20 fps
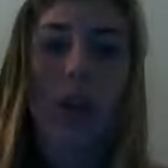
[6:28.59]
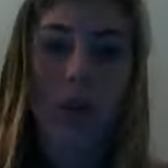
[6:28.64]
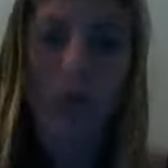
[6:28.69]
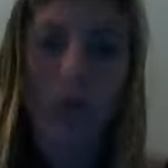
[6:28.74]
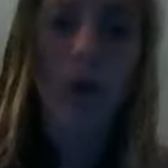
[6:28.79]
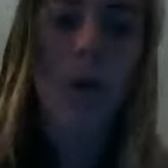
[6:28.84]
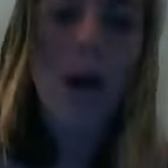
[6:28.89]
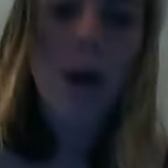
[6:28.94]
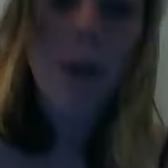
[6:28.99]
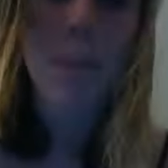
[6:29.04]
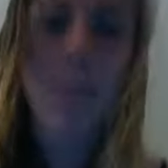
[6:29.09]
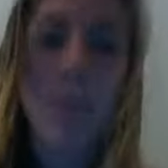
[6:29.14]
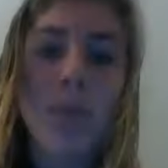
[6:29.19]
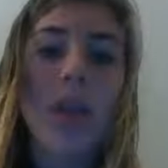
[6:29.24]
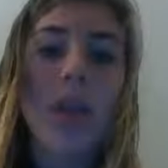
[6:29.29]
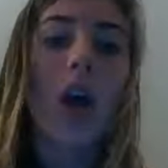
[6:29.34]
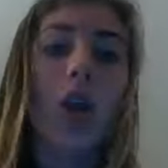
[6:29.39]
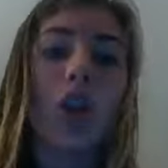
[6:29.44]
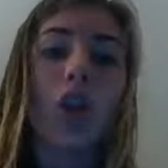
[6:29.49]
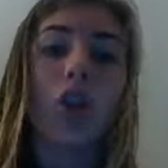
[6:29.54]
to throw up.
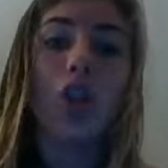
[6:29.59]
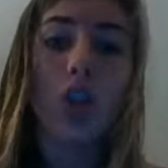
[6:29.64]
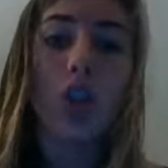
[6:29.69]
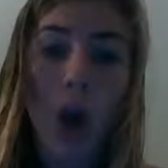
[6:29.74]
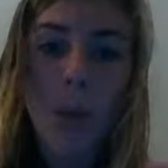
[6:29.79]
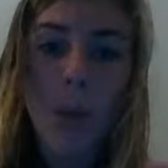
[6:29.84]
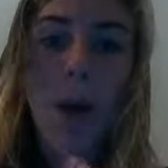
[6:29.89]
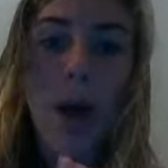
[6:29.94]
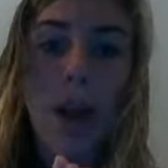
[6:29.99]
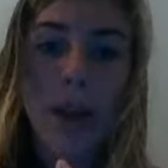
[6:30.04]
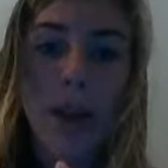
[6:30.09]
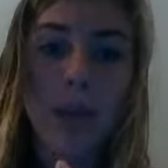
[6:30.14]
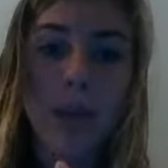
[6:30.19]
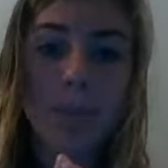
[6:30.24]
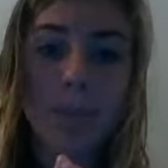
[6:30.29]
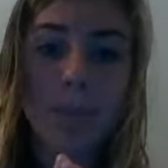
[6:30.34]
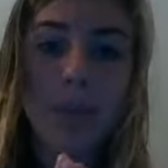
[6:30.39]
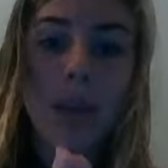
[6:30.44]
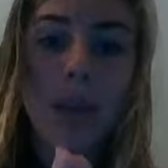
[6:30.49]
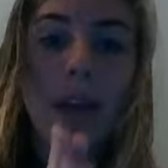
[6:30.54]
Nobody.
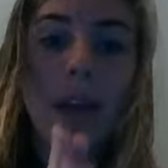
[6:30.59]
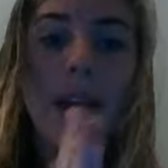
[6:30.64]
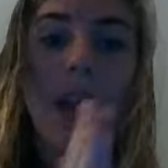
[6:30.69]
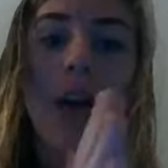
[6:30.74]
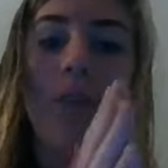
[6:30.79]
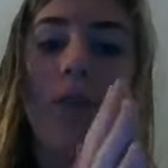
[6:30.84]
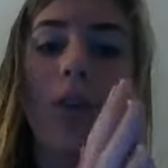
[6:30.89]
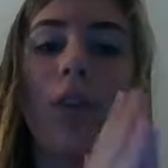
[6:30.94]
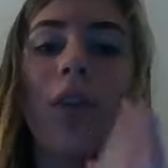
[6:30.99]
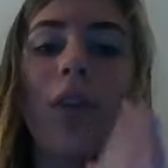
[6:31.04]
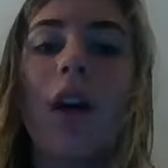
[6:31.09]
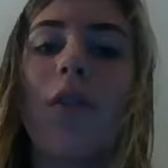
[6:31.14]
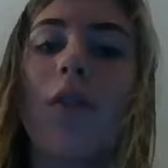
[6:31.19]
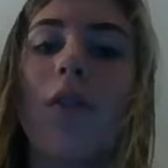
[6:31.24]
Now, if you love